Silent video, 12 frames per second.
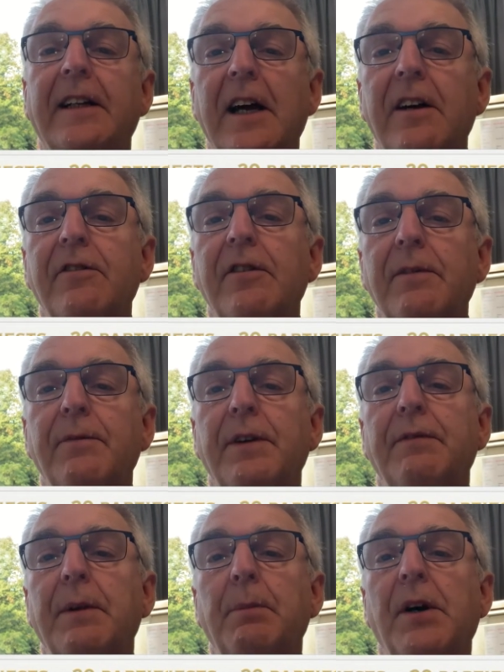
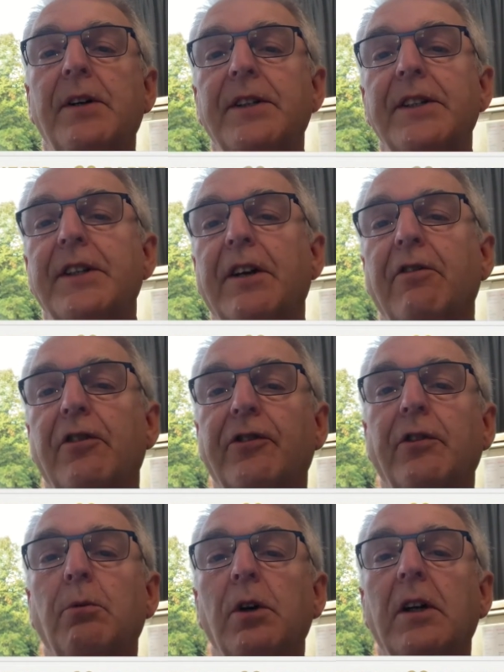150 parties across
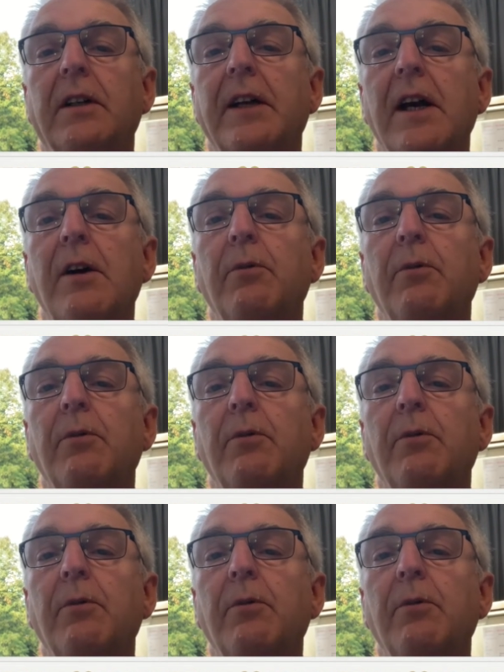the world